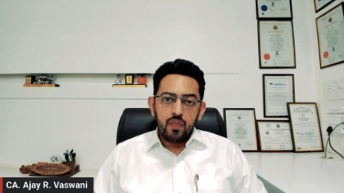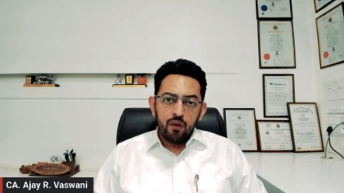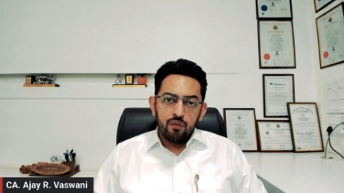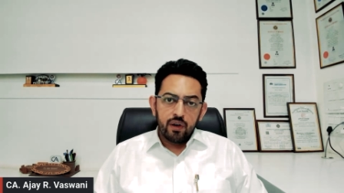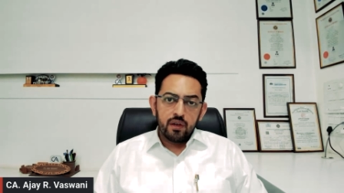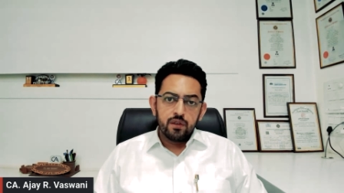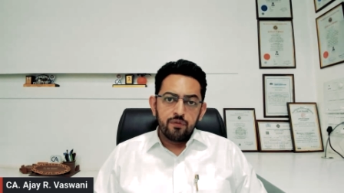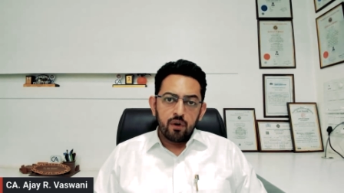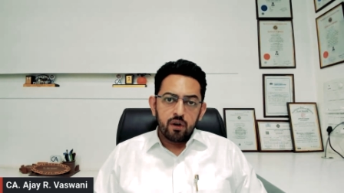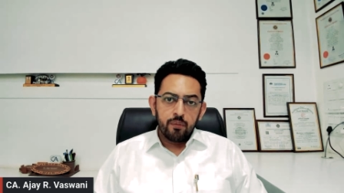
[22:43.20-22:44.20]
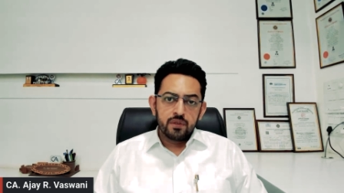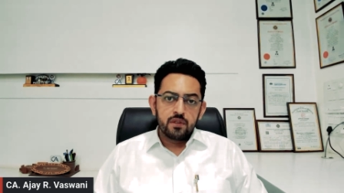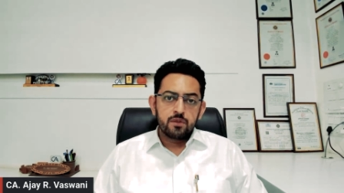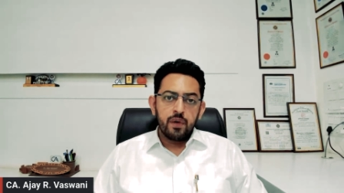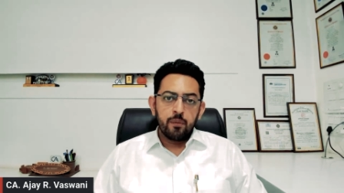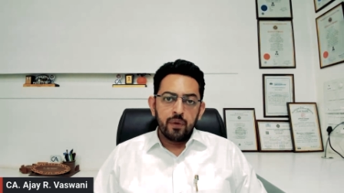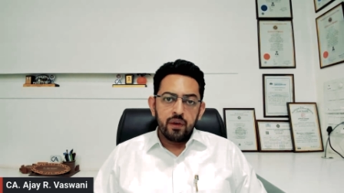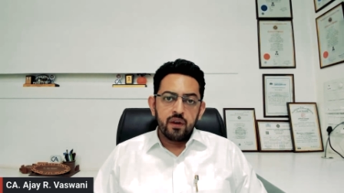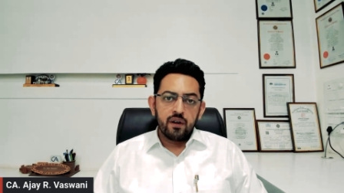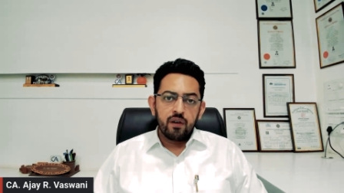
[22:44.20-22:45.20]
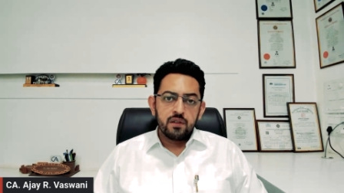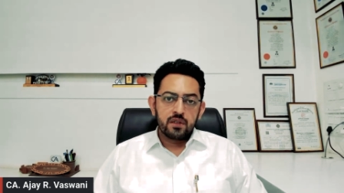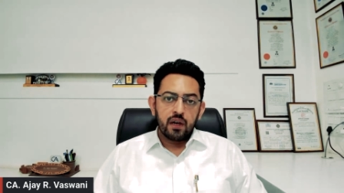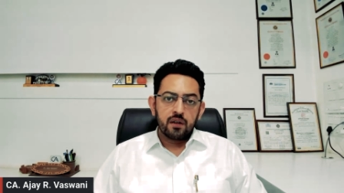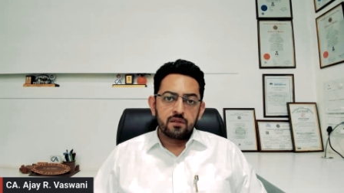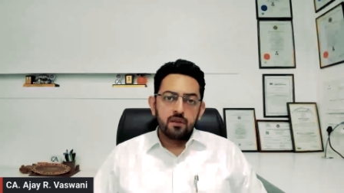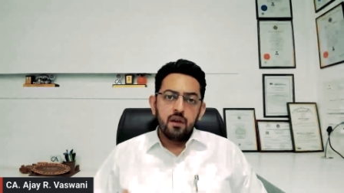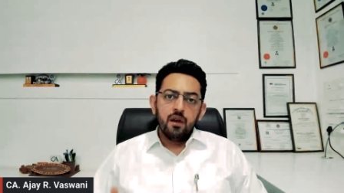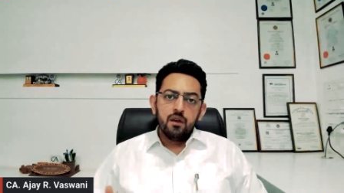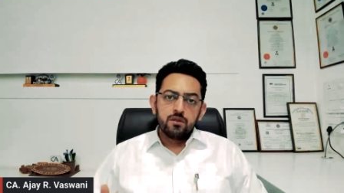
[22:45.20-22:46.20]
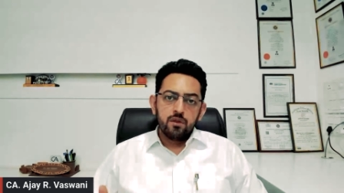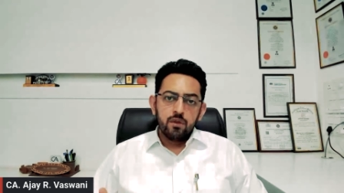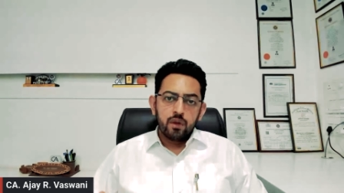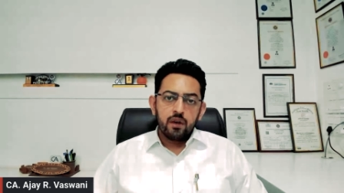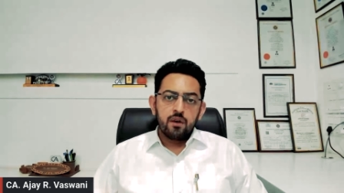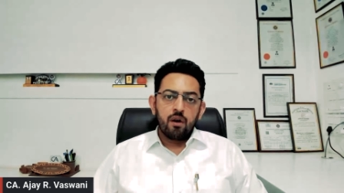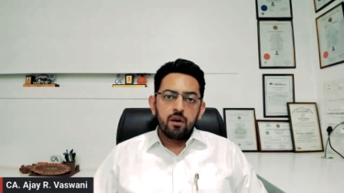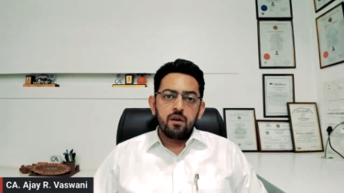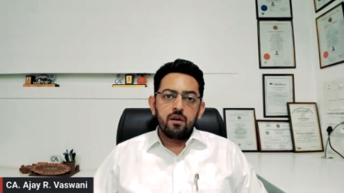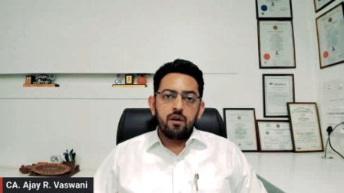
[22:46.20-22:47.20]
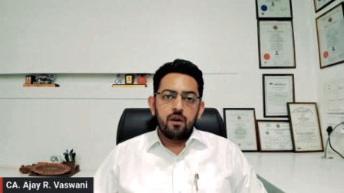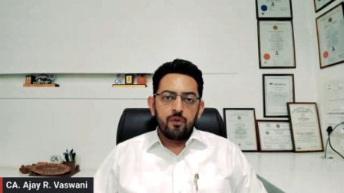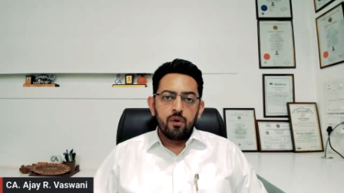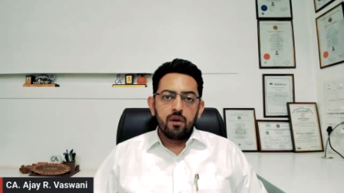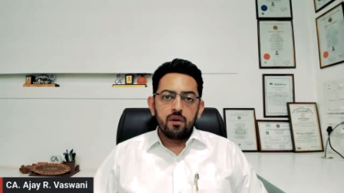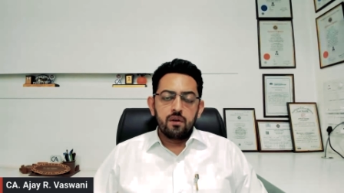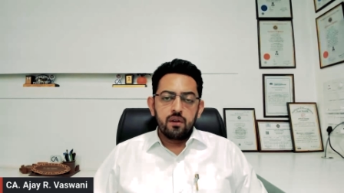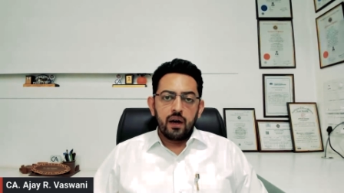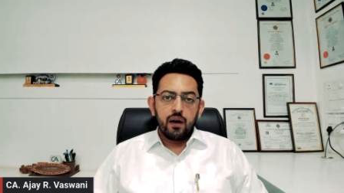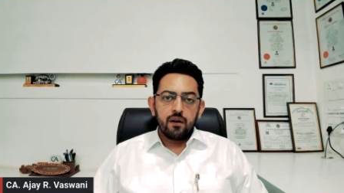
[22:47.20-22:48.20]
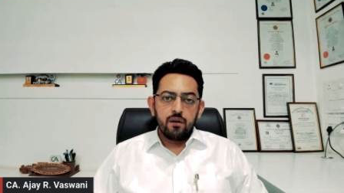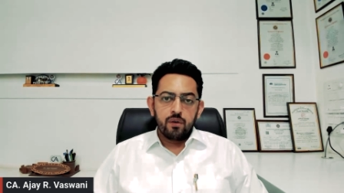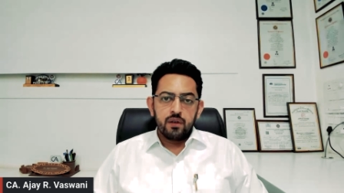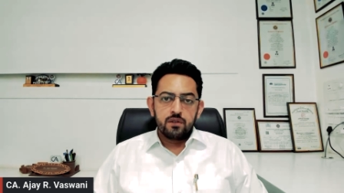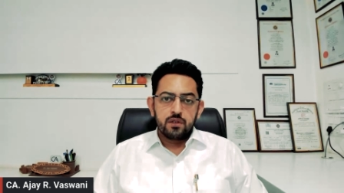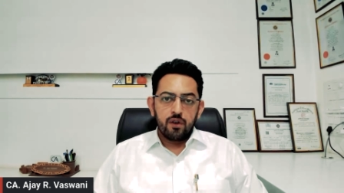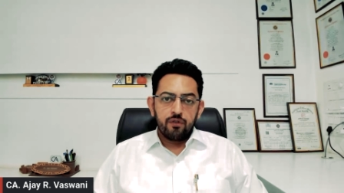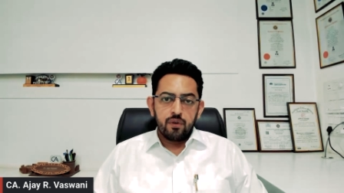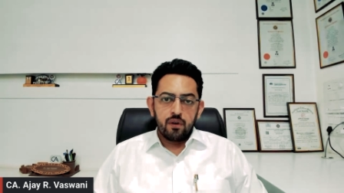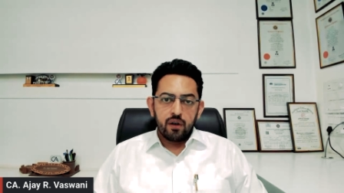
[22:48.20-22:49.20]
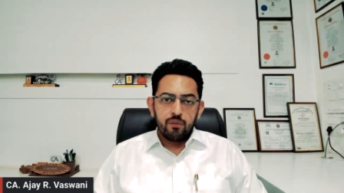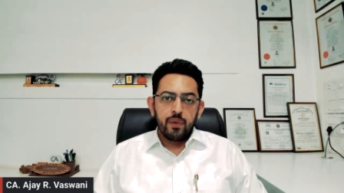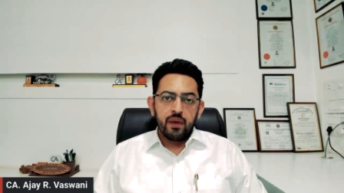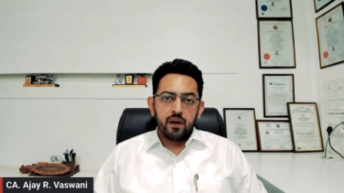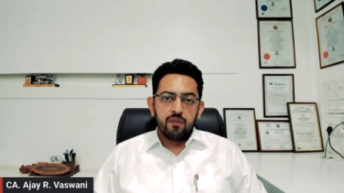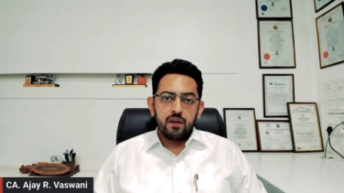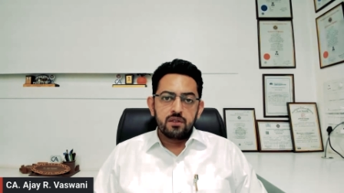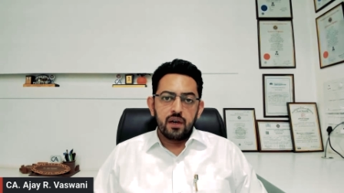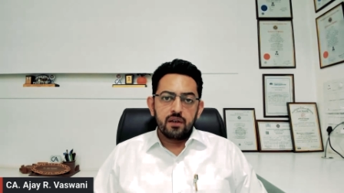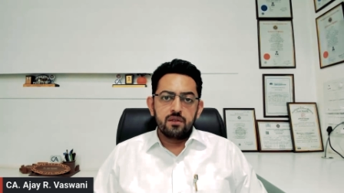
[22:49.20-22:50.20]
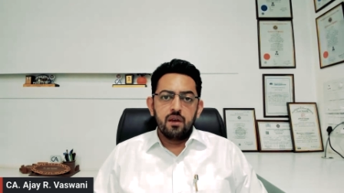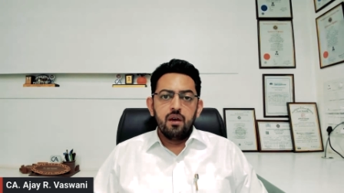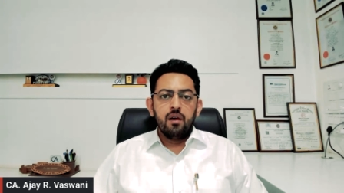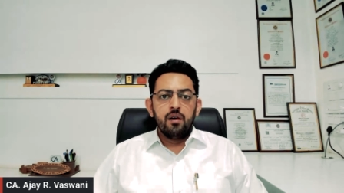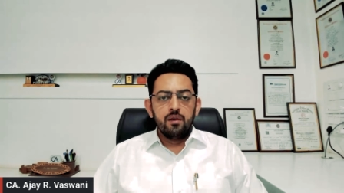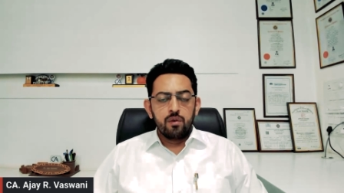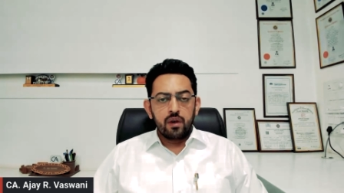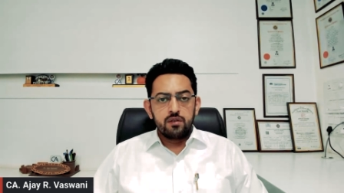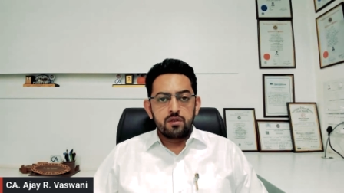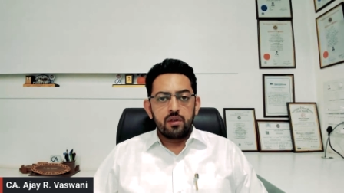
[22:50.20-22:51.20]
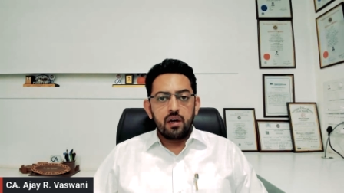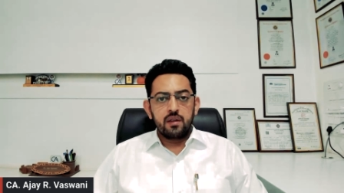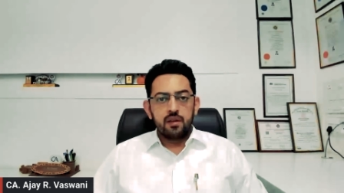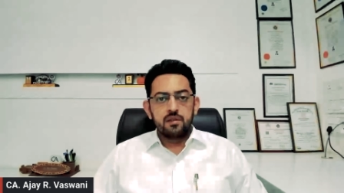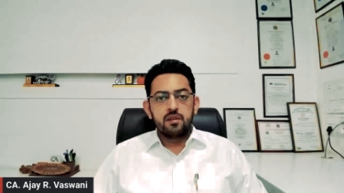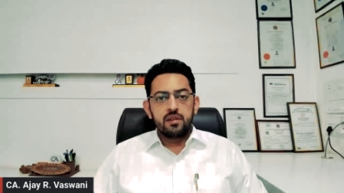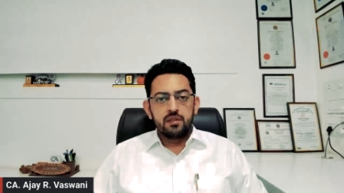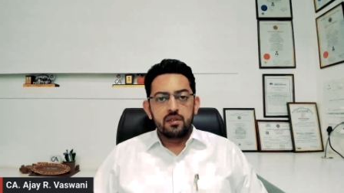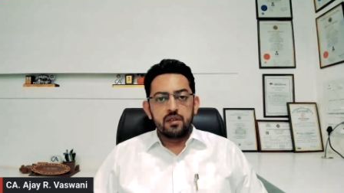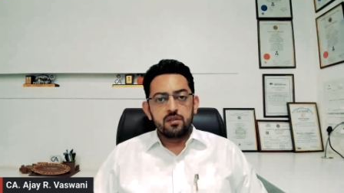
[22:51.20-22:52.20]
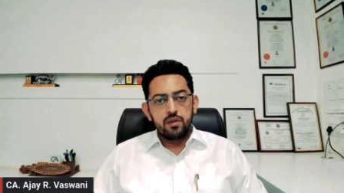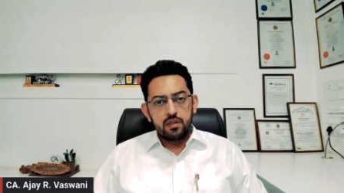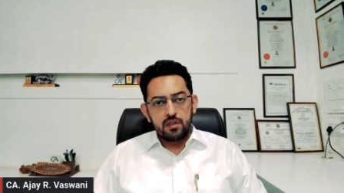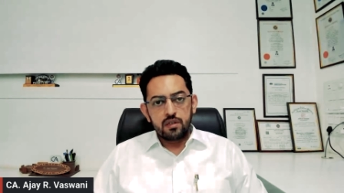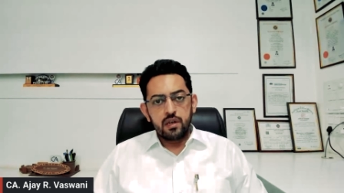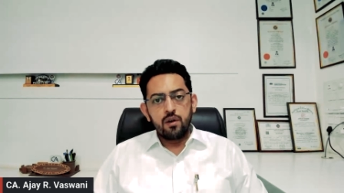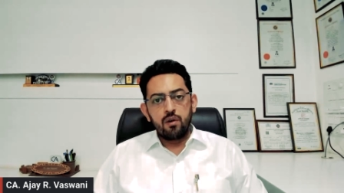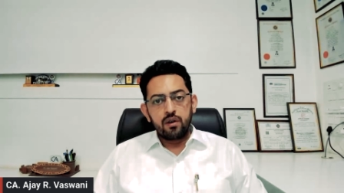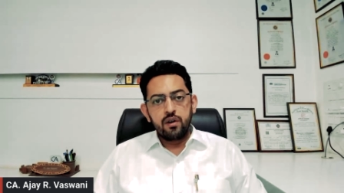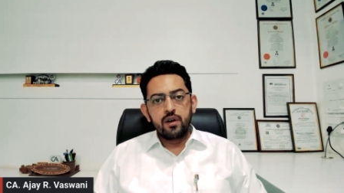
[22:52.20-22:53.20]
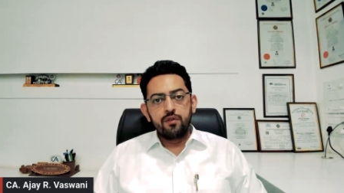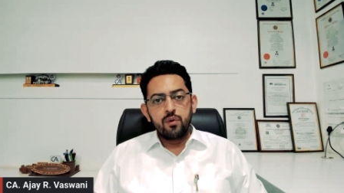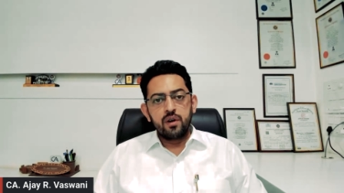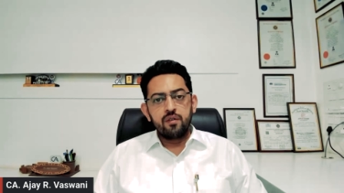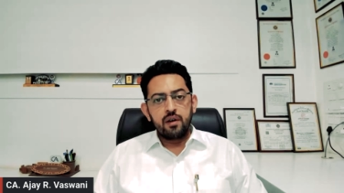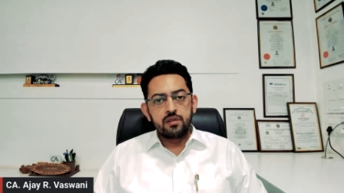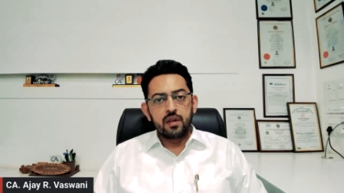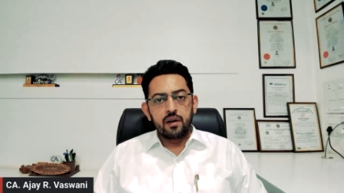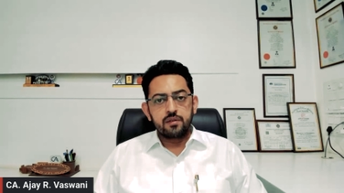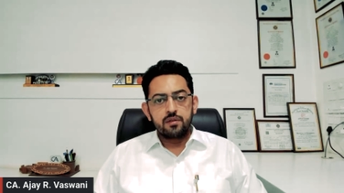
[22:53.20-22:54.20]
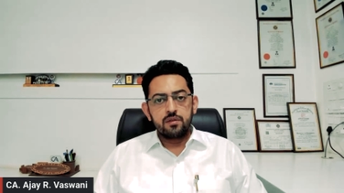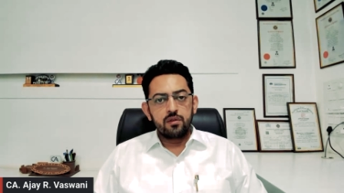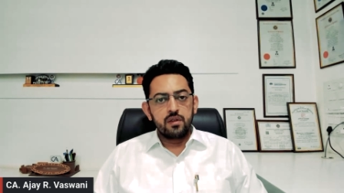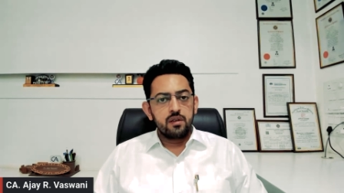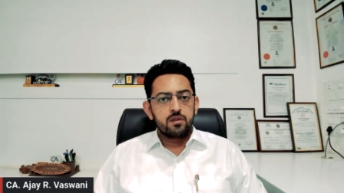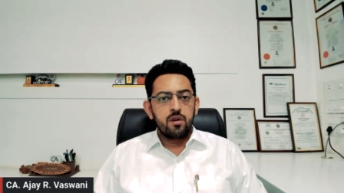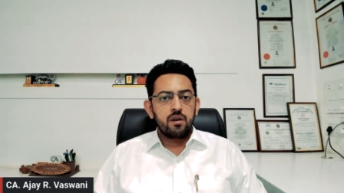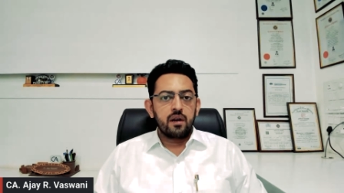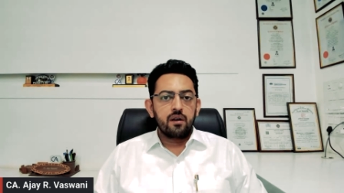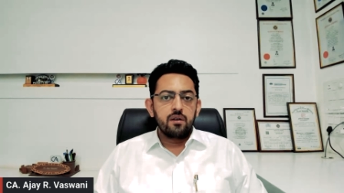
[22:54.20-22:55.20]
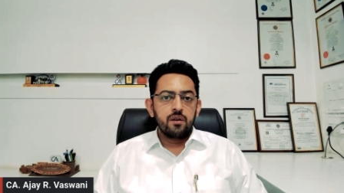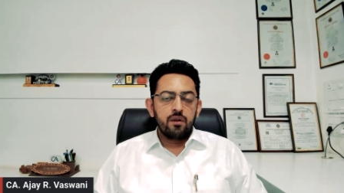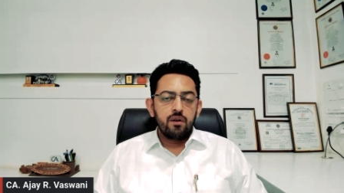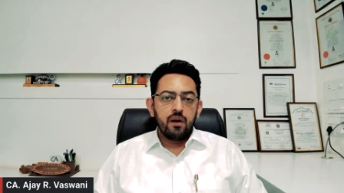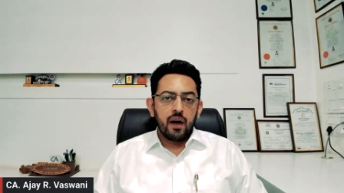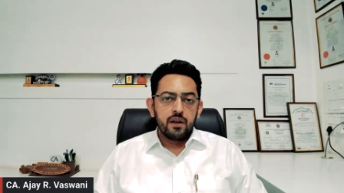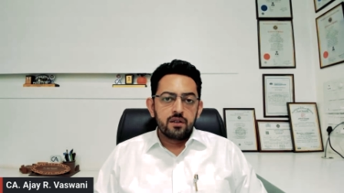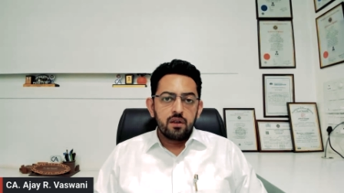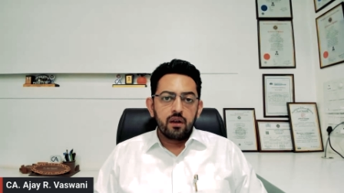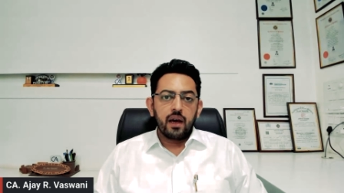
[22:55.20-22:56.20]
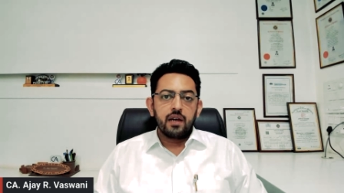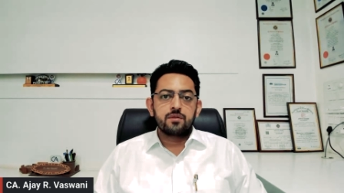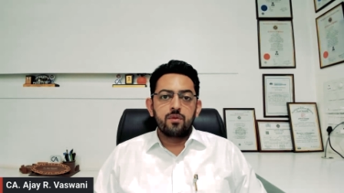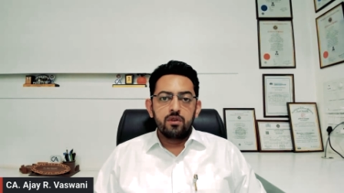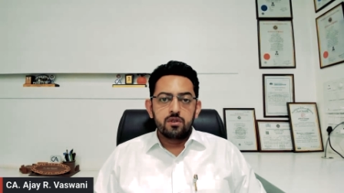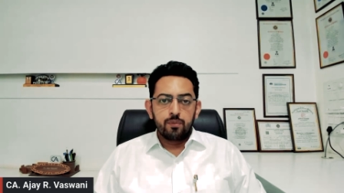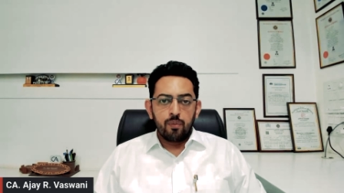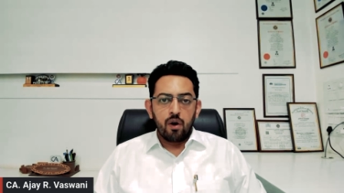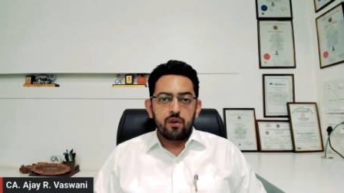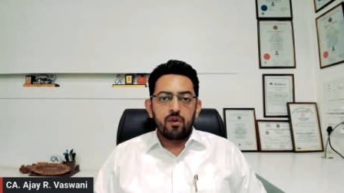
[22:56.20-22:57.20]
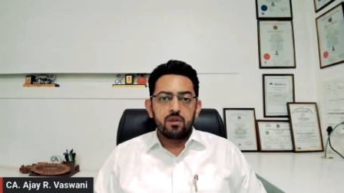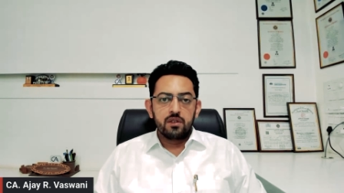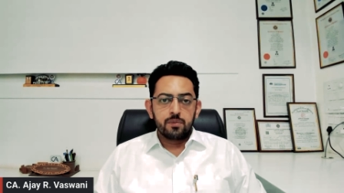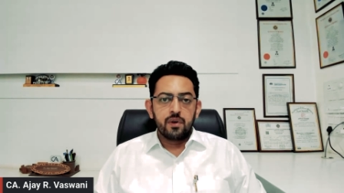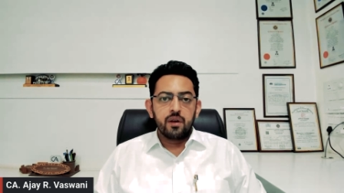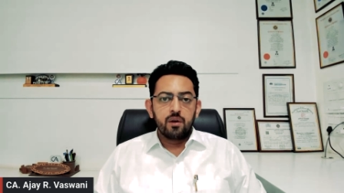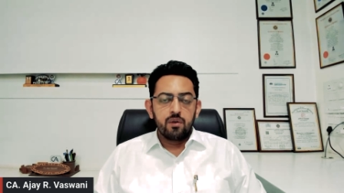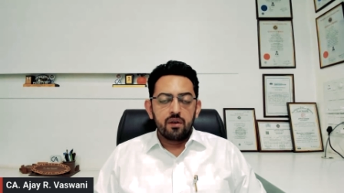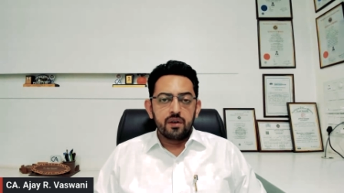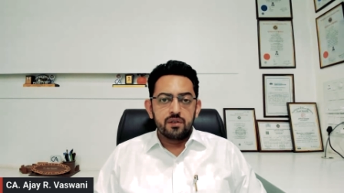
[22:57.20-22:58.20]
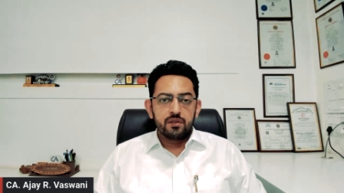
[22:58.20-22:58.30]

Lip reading: Whereas if you are a businessman paying advance tax, so you cannot afford that. Okay, instead of paying advance tax, you can show that there is a TCS. So it is just an alternative to advance tax. So there is not that, additional cash flow is blocked for this particular.